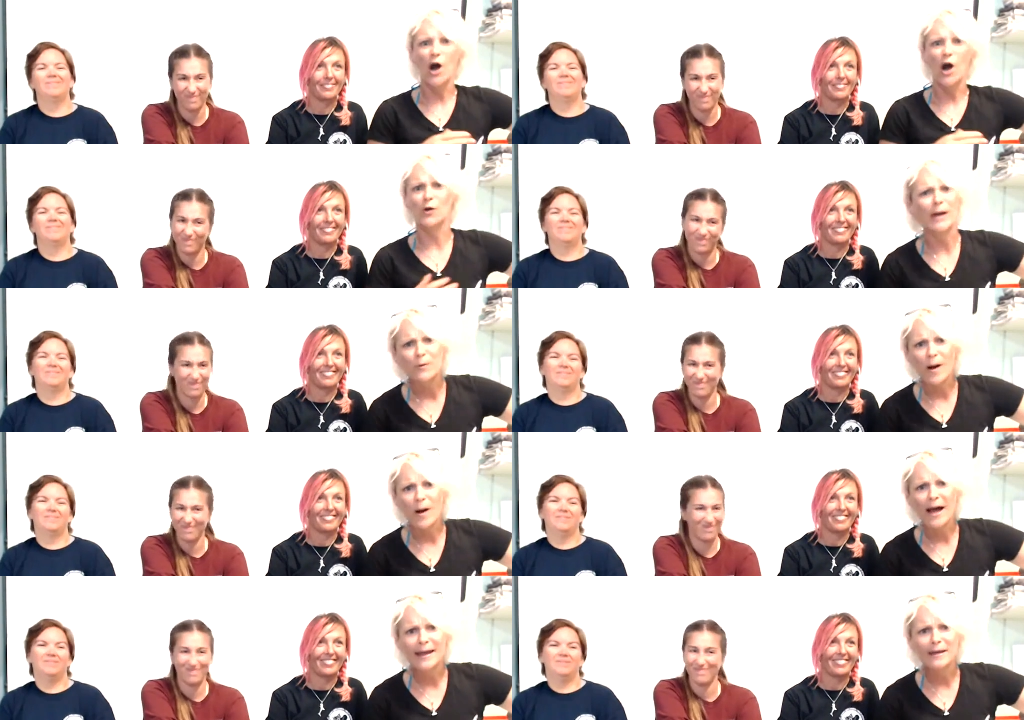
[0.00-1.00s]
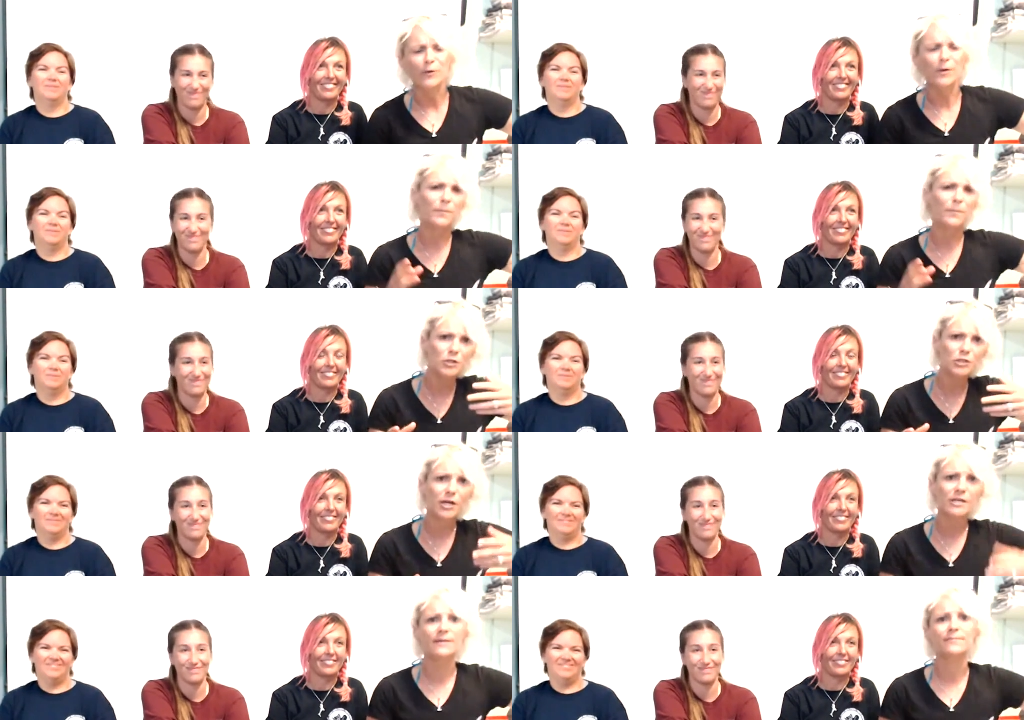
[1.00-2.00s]
Speaker 1: great white or bull shark,
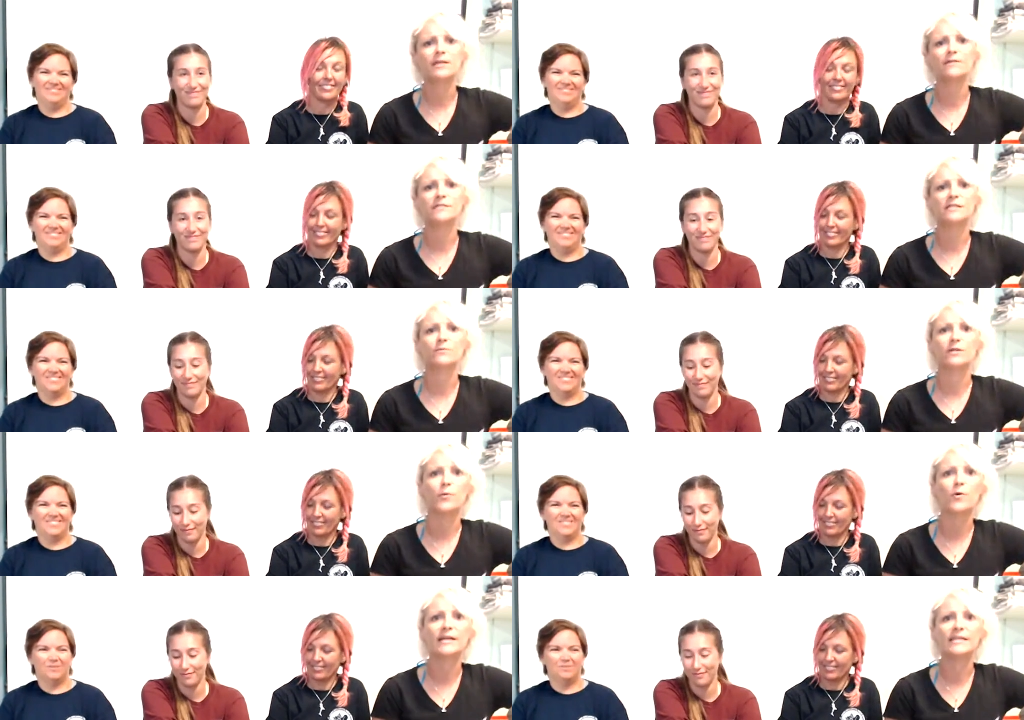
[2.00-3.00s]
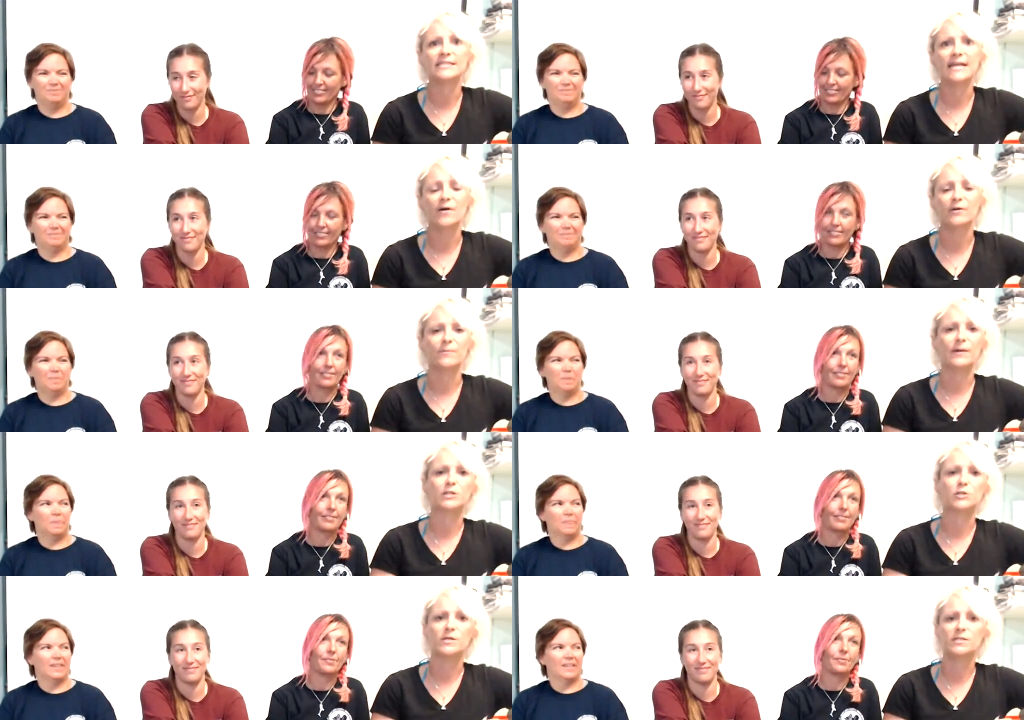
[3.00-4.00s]
something you've seen with a pointy snout and a big
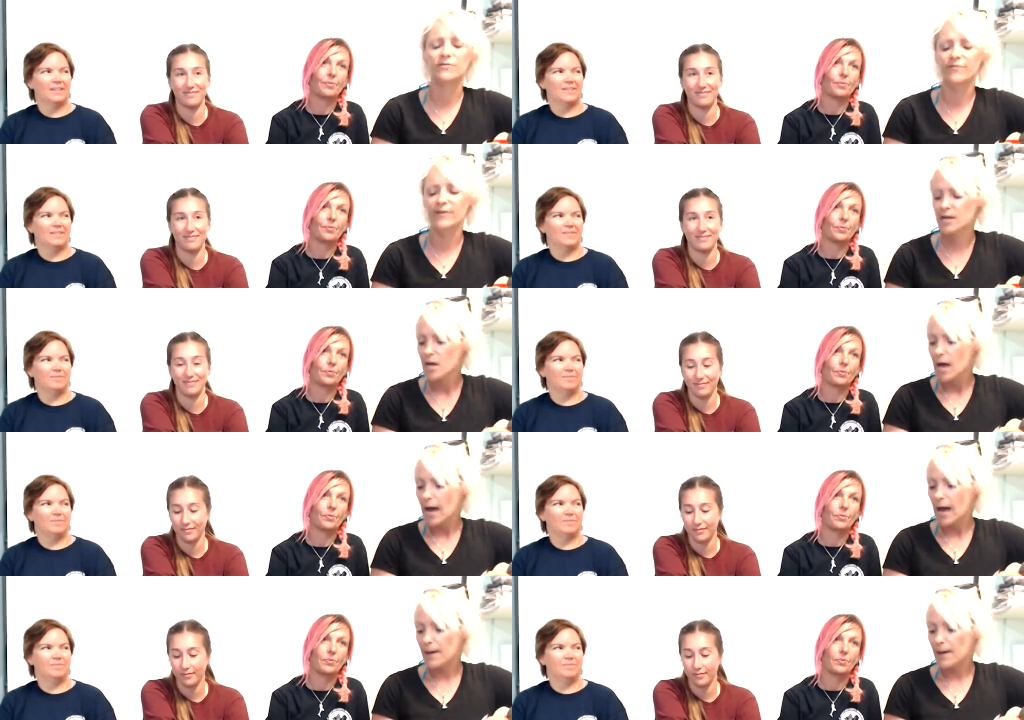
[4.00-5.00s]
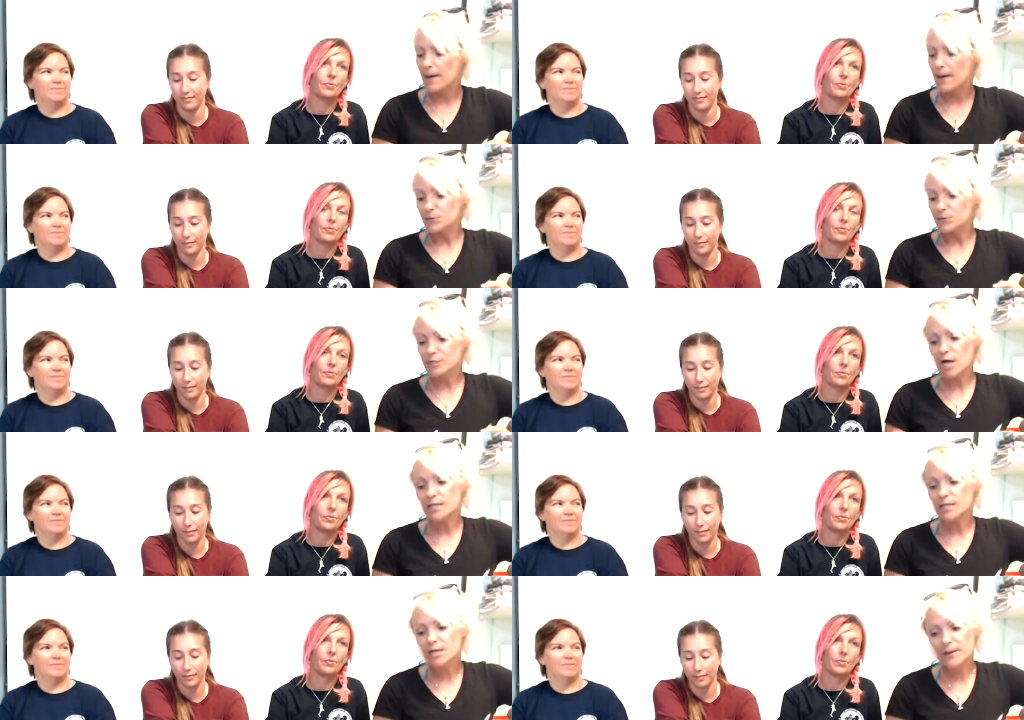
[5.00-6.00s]
dorsal fin. So we're going to talk a little bit
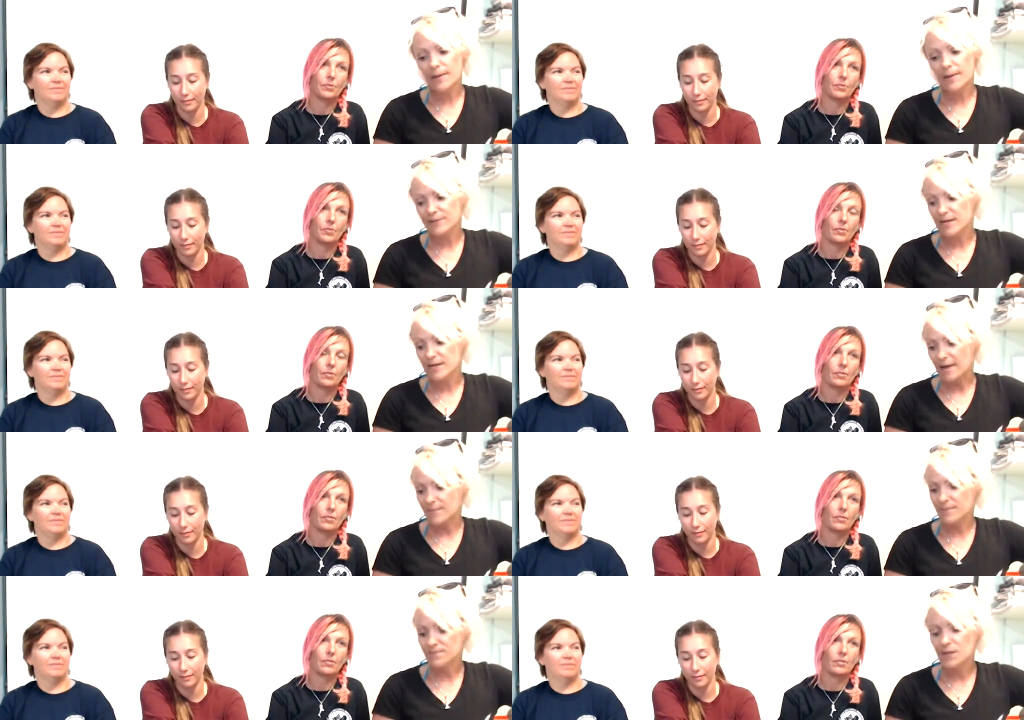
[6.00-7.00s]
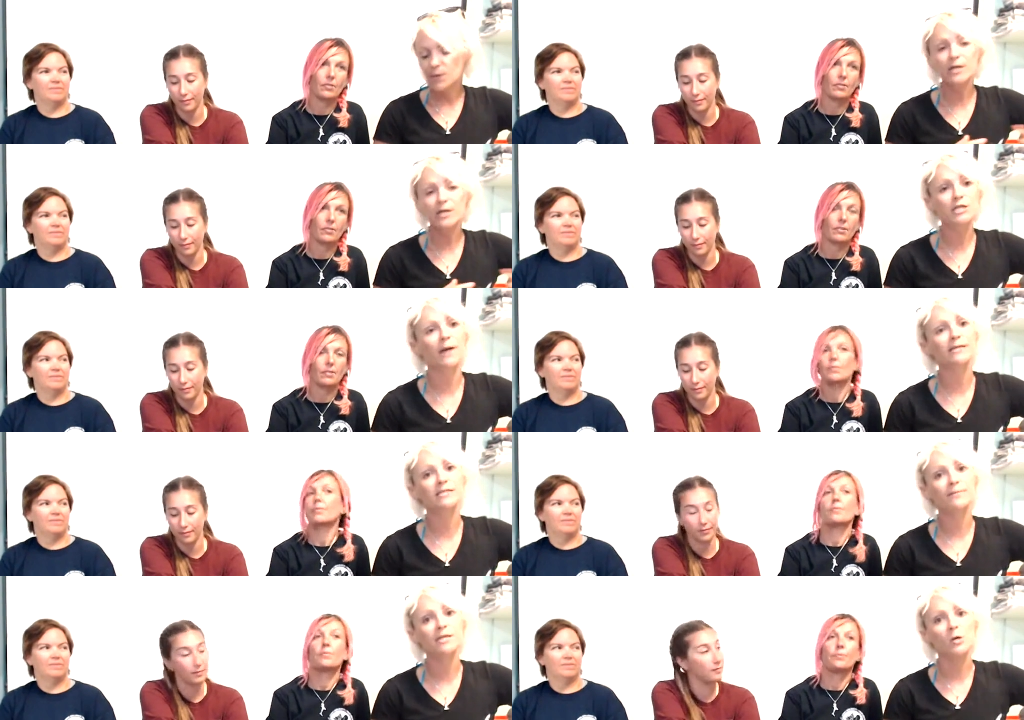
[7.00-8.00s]
about the anatomy. Then we're going to talk about some of the
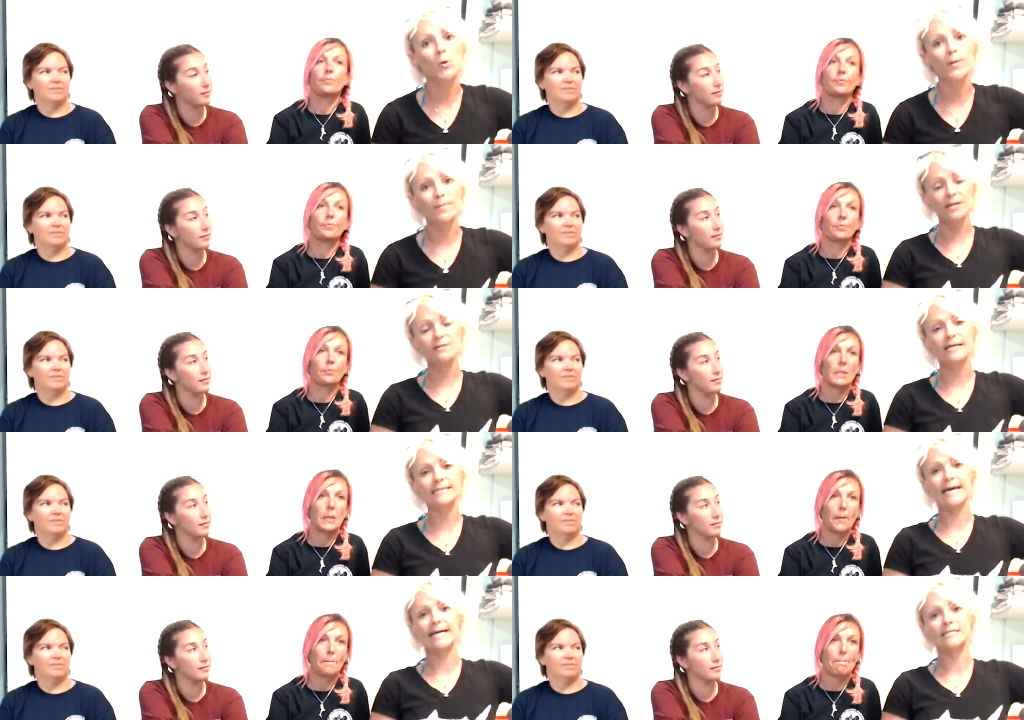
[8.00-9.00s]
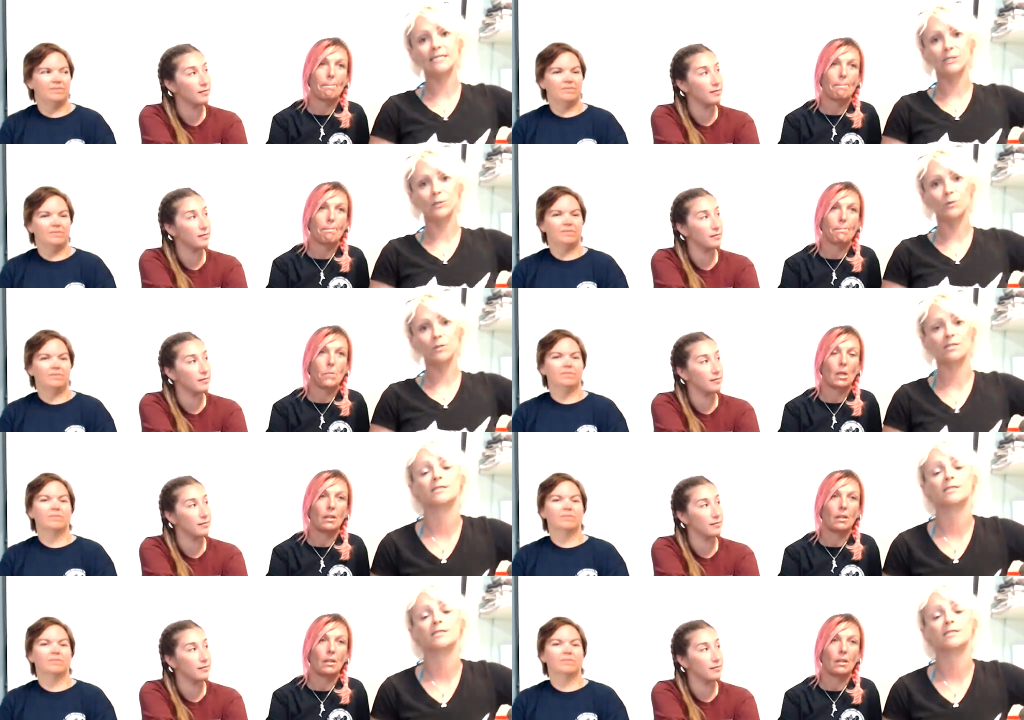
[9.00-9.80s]
equipment that scientists use to study